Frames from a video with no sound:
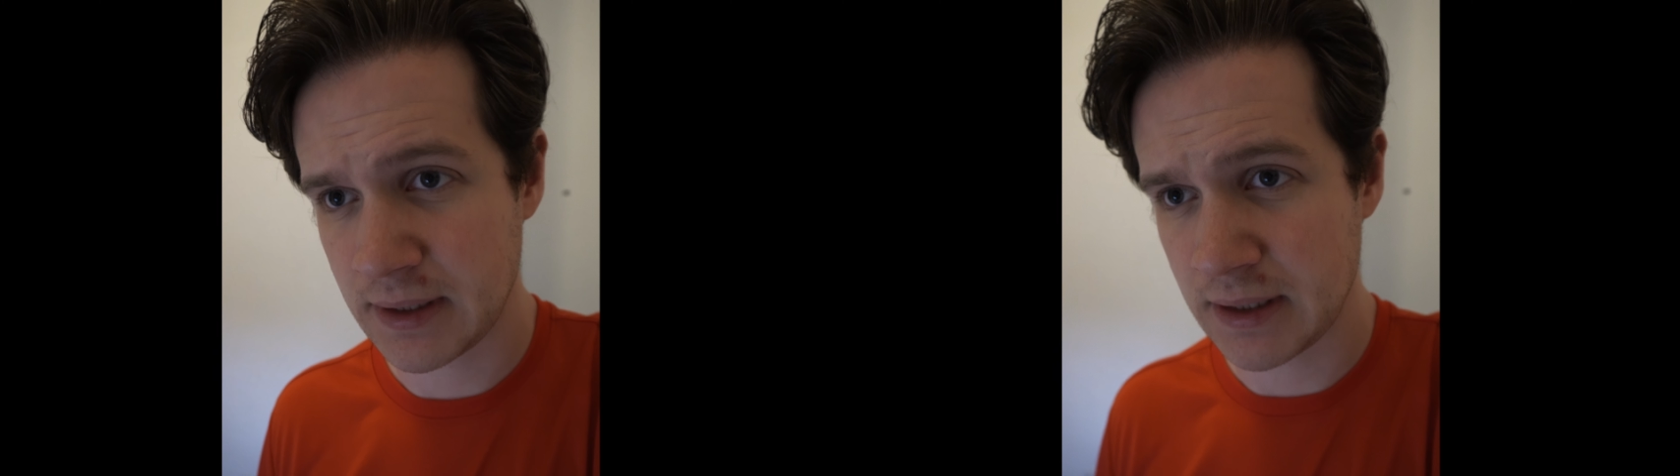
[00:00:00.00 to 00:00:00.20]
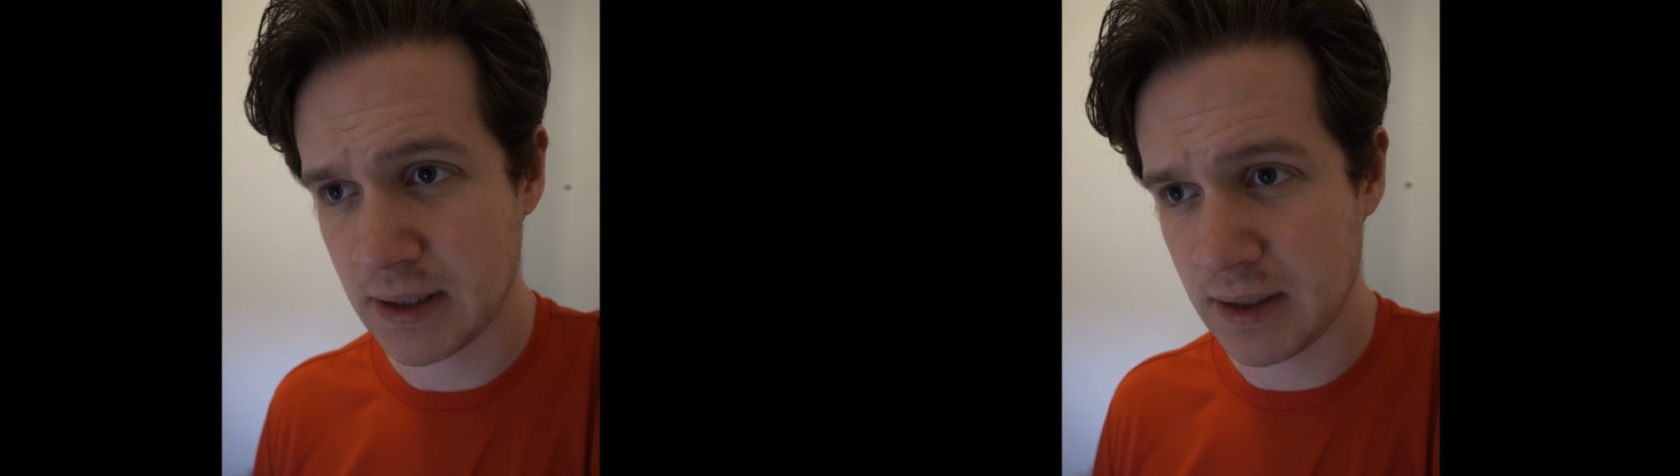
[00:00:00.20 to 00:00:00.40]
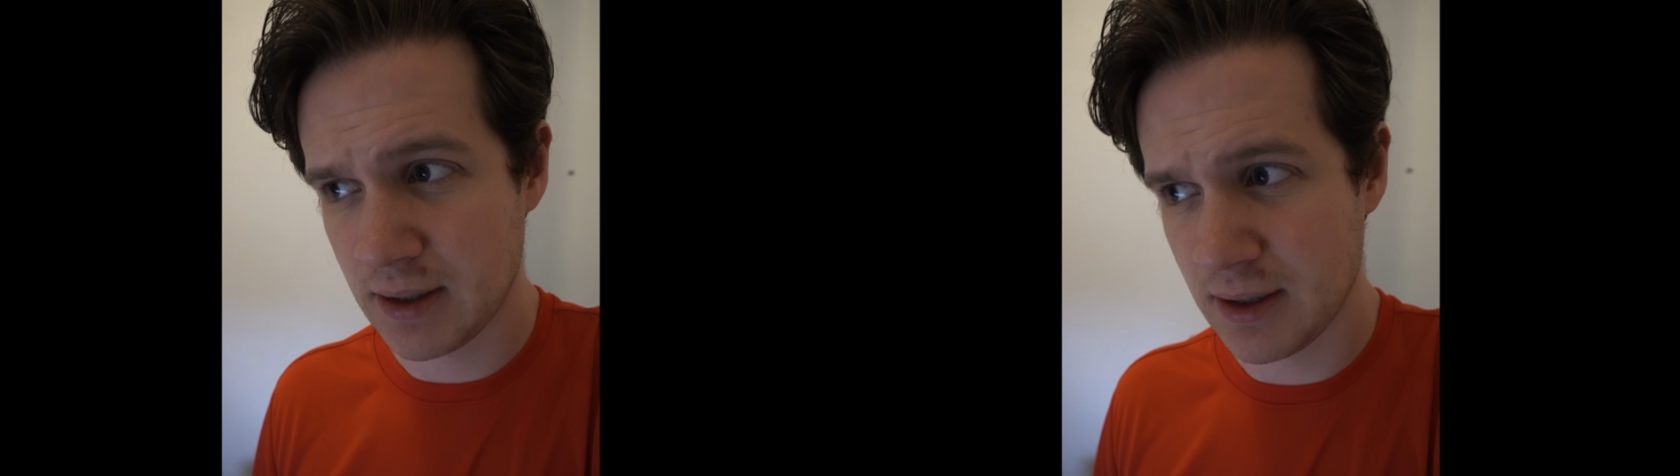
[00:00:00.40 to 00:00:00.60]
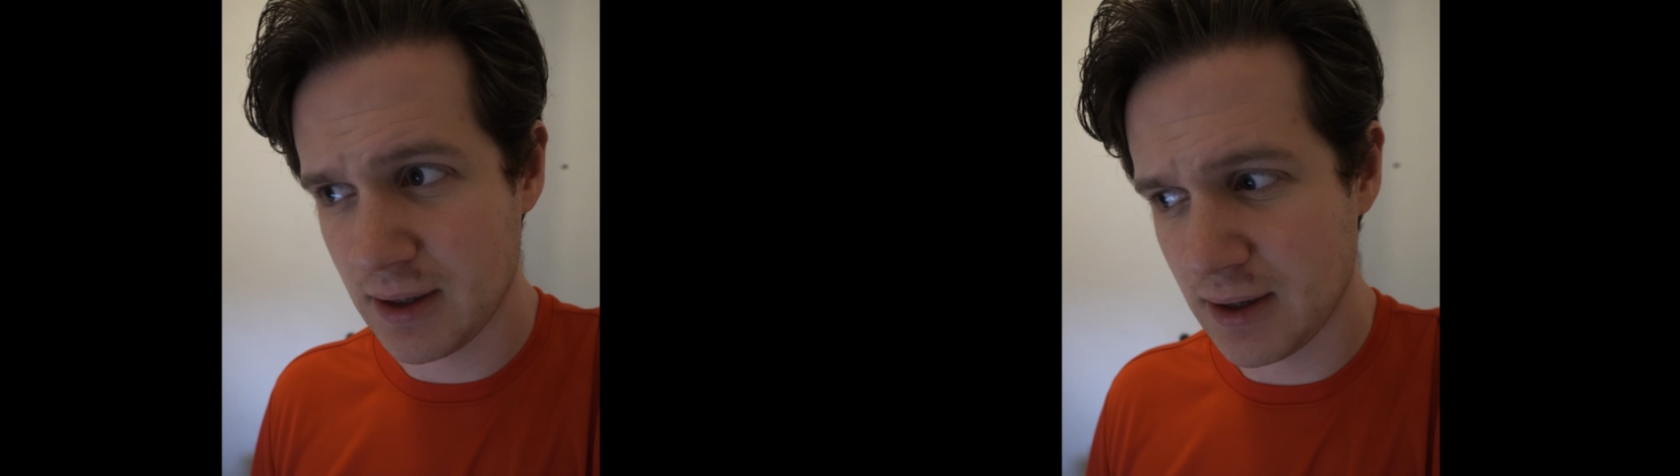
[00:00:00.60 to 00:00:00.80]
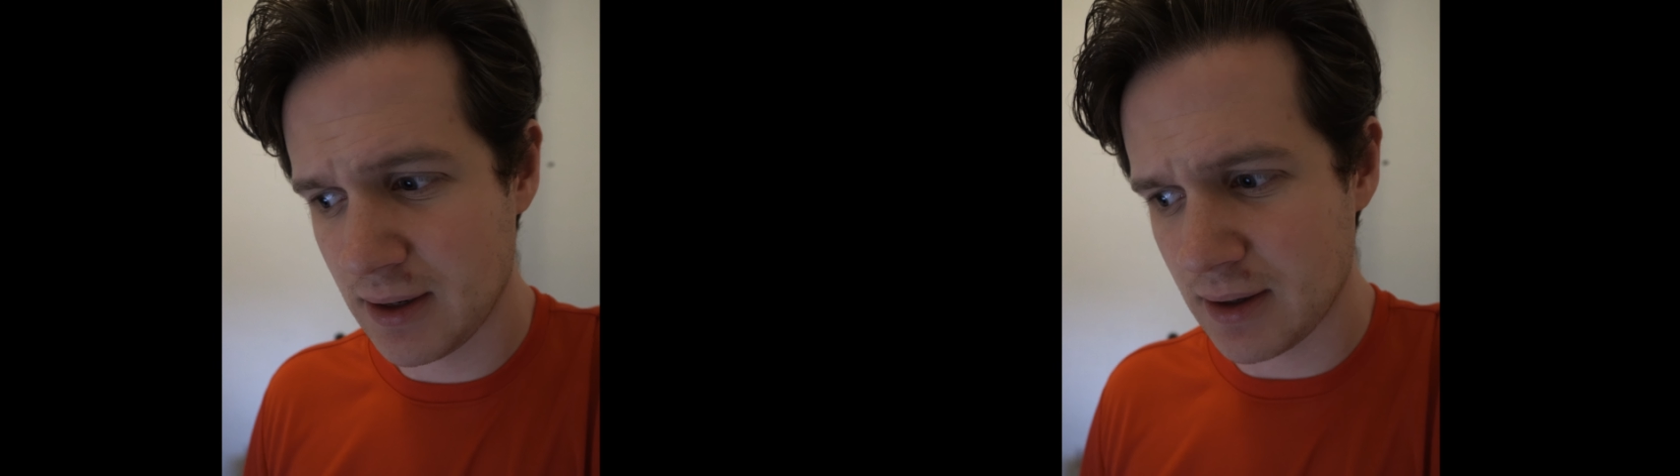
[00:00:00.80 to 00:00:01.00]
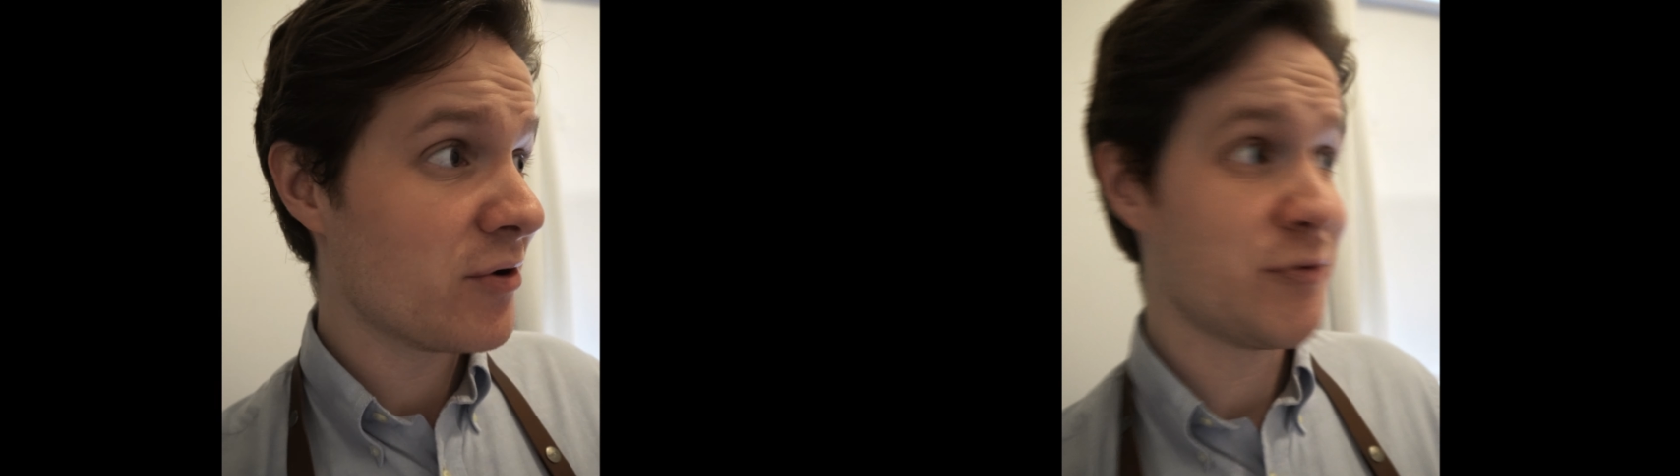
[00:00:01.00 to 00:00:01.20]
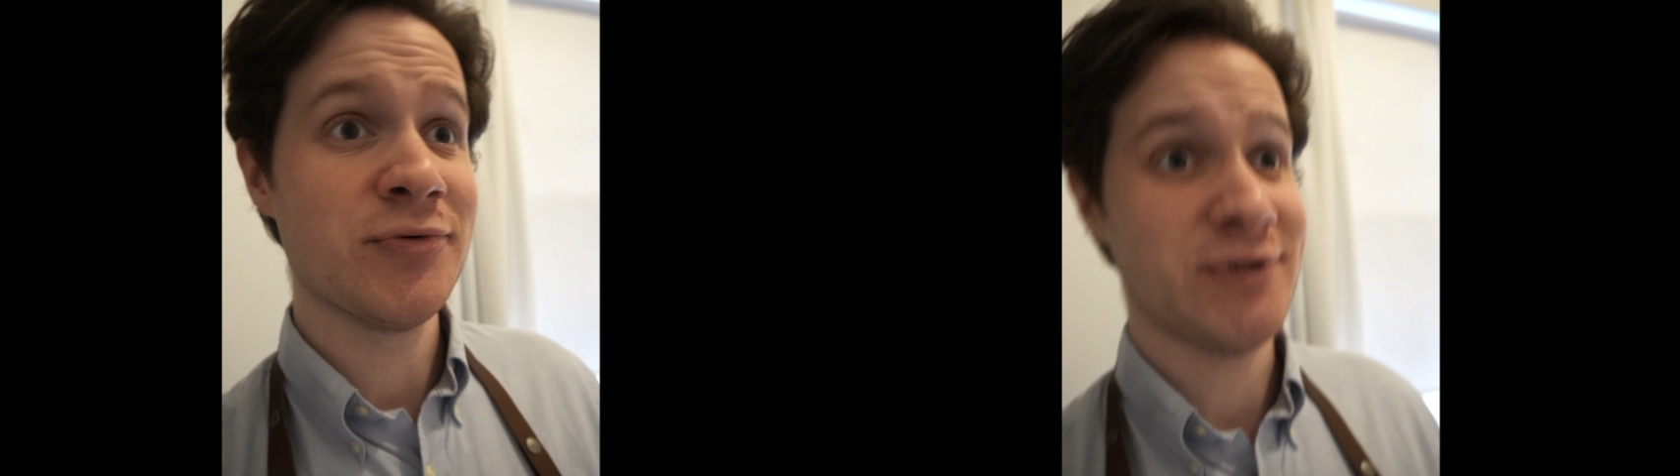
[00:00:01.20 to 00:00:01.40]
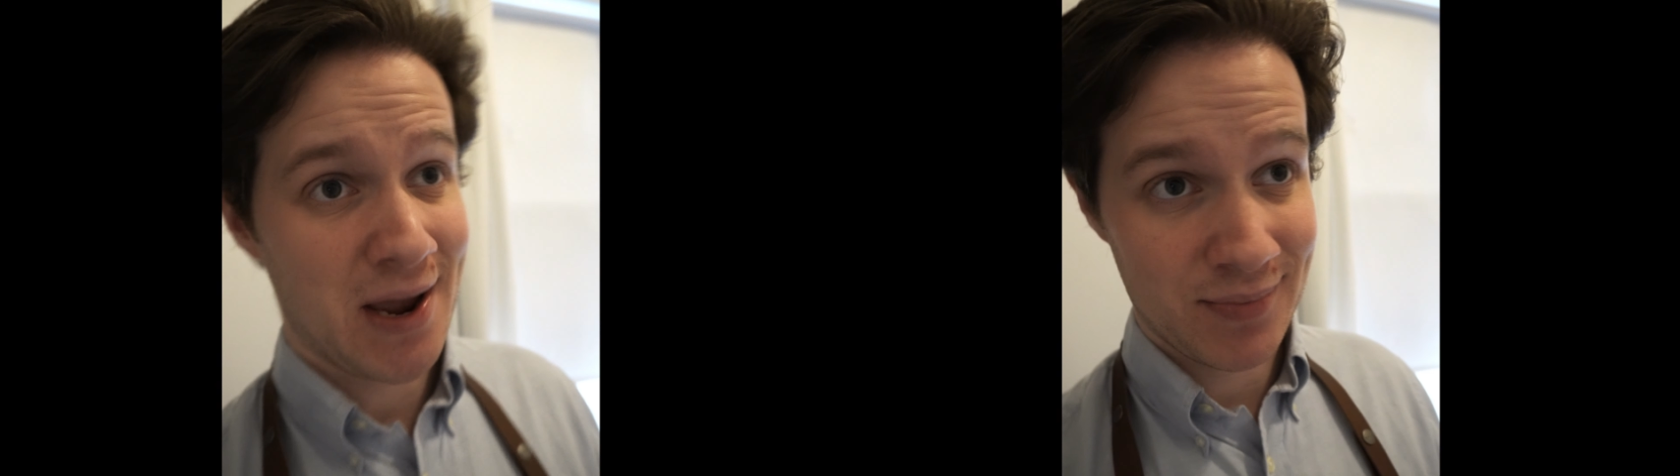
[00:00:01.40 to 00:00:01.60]
Europe. Who knows what
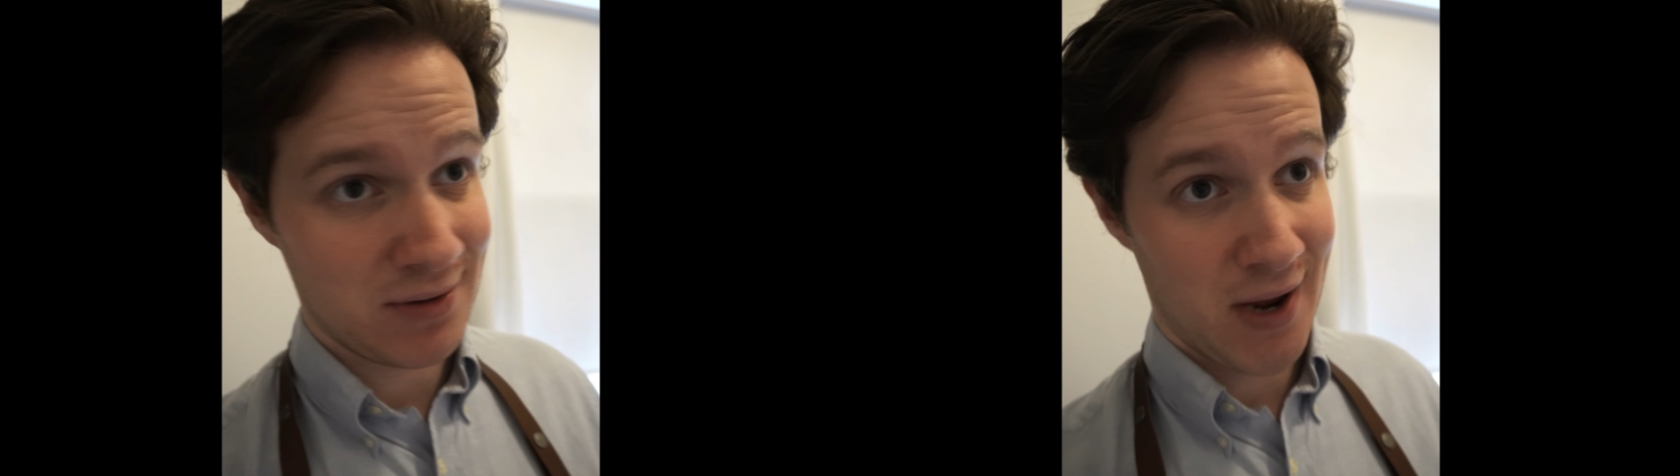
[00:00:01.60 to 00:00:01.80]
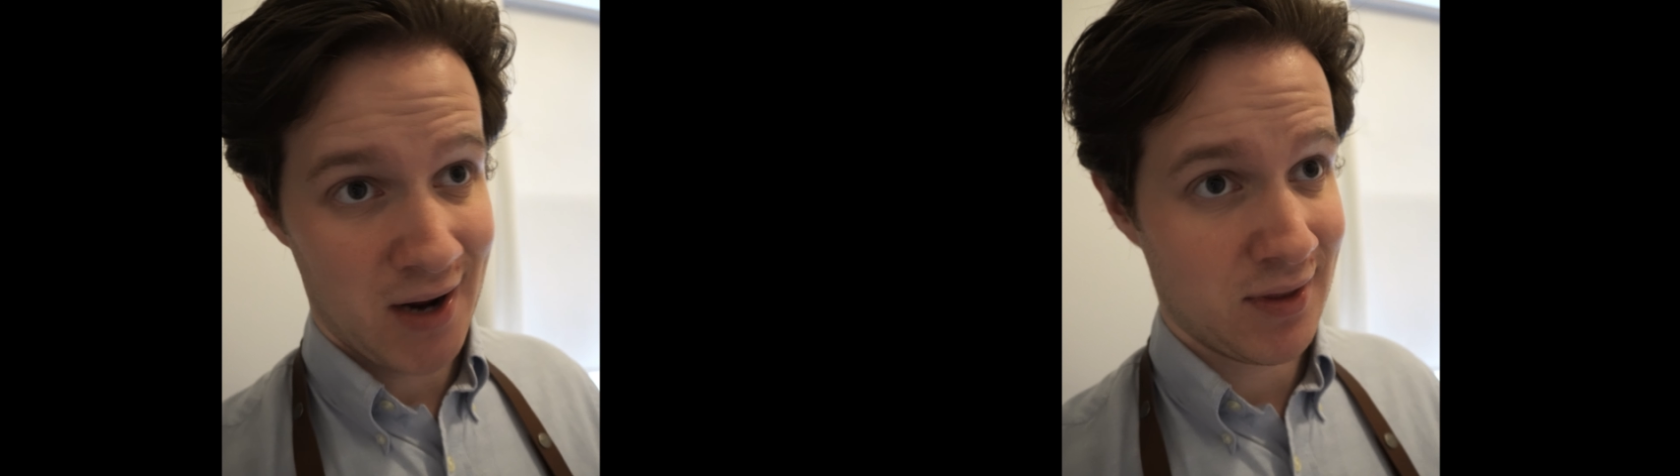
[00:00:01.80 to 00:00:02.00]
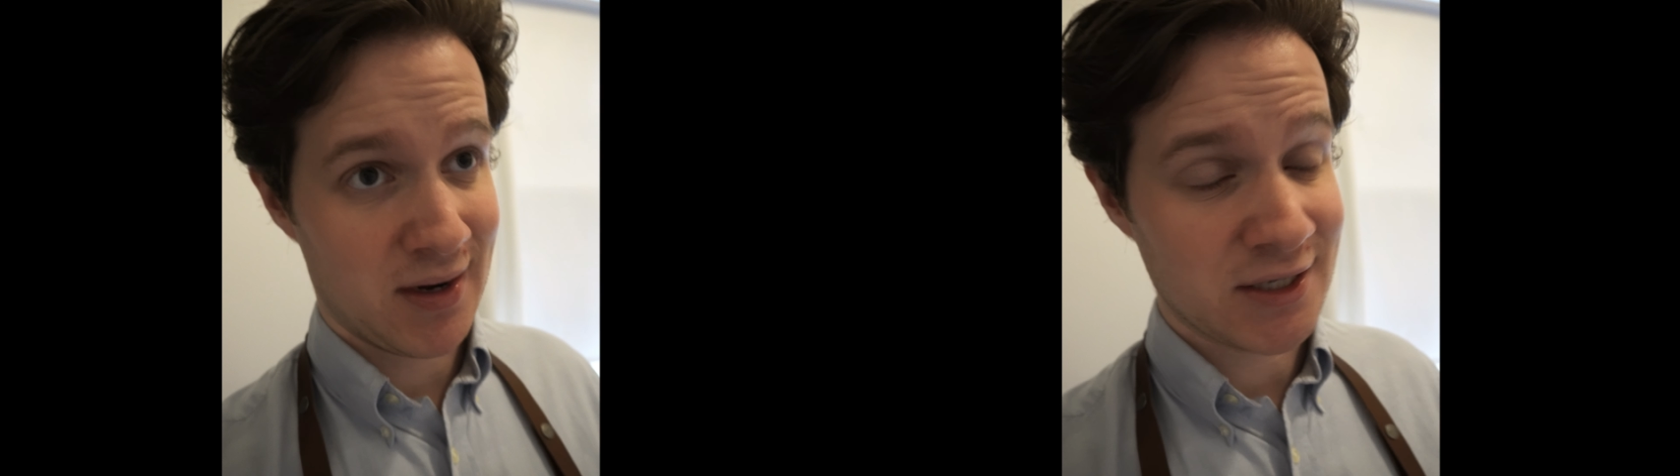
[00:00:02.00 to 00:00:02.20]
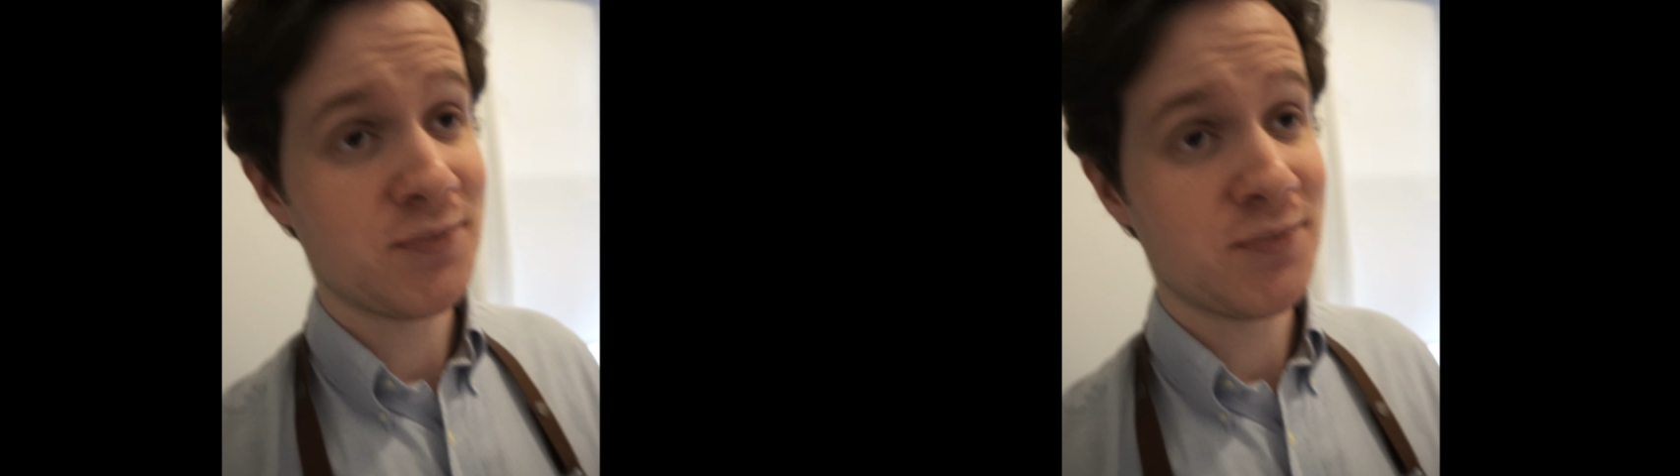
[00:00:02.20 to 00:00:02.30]
was happening back then? It's